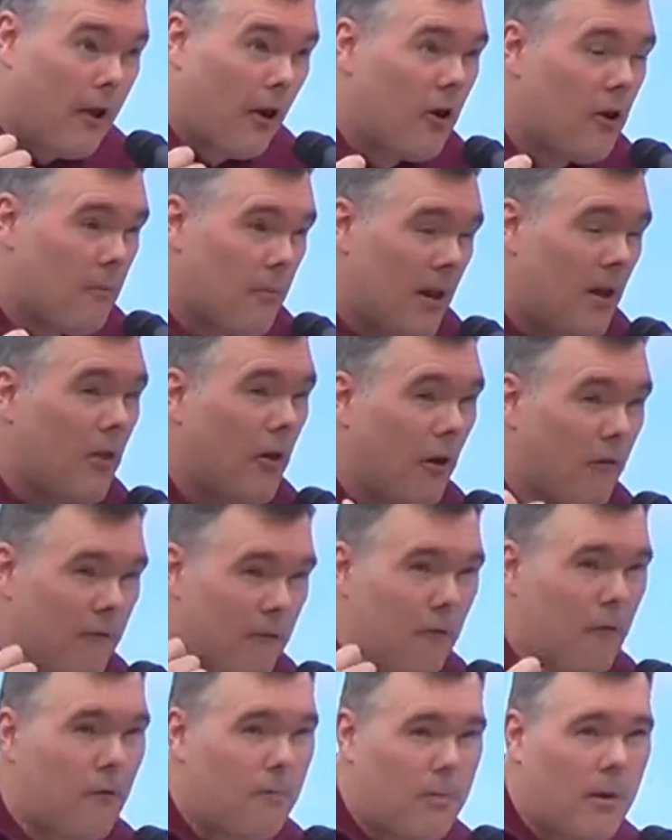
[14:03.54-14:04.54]
going to be their
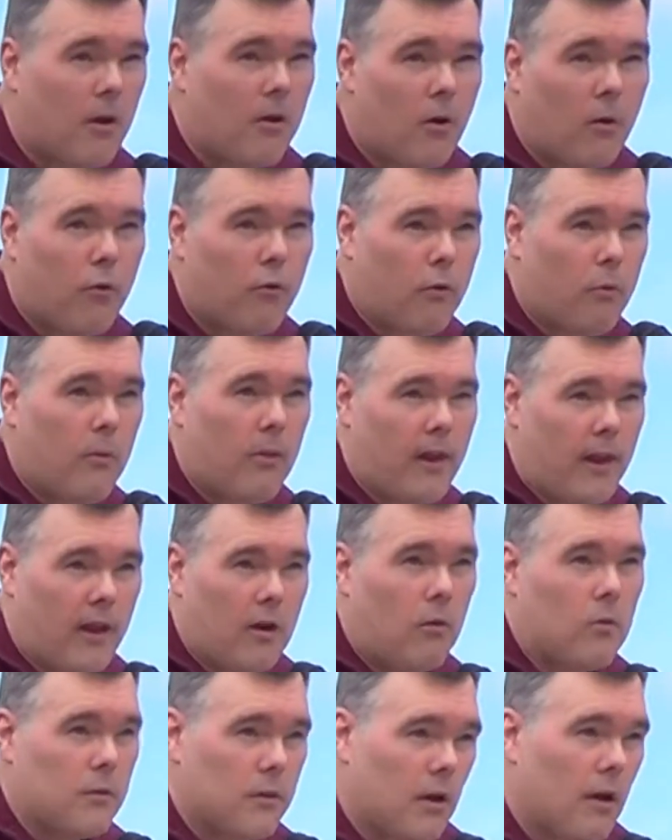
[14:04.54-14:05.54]
first big coaster when they
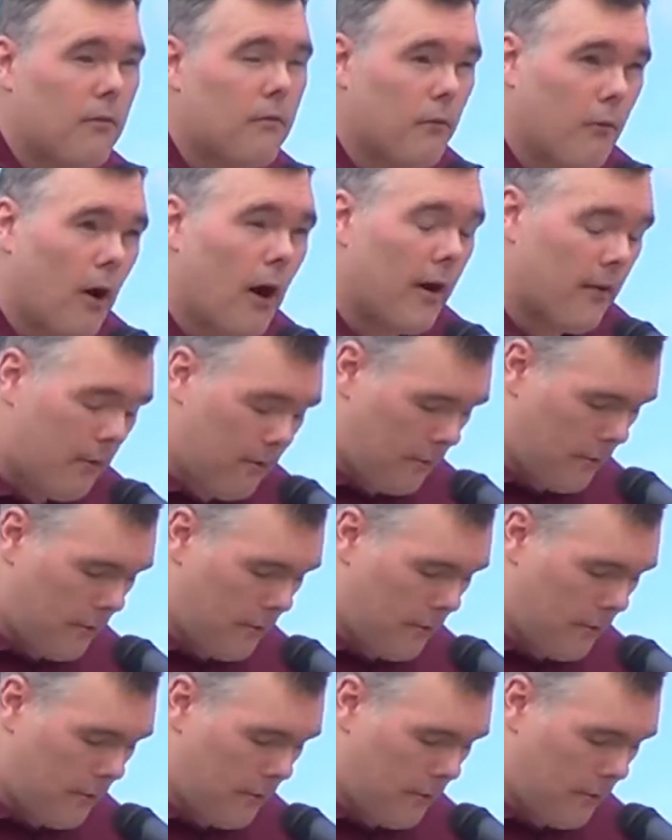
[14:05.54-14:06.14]
get old enough to ride.